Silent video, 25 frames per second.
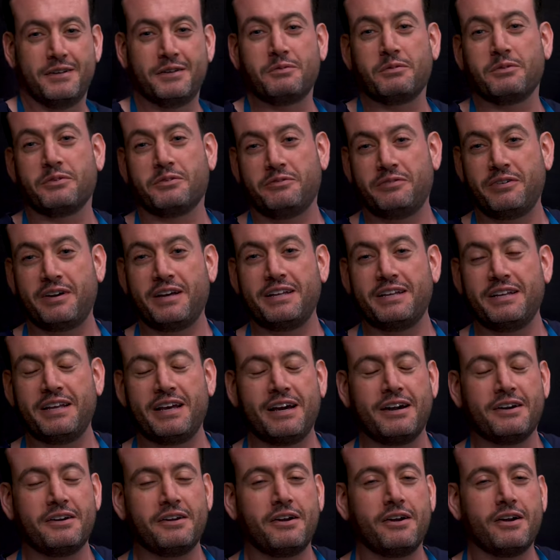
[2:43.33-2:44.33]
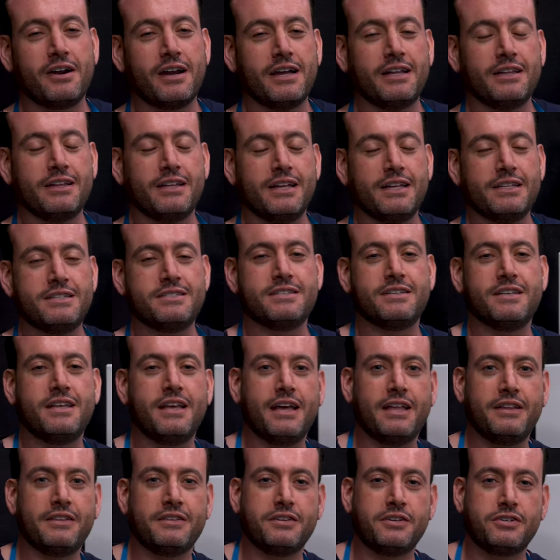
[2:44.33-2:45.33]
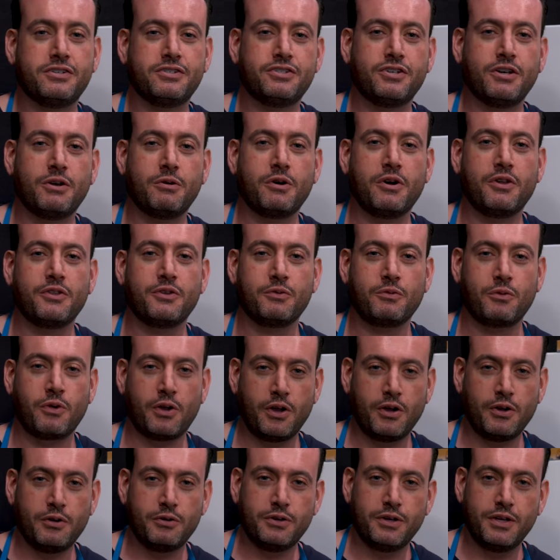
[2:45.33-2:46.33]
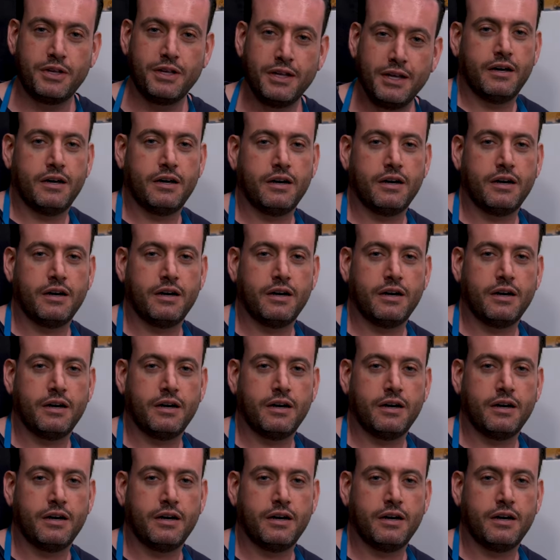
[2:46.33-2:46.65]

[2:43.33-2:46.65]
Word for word: We'll find out. All right, let's get this show on the road.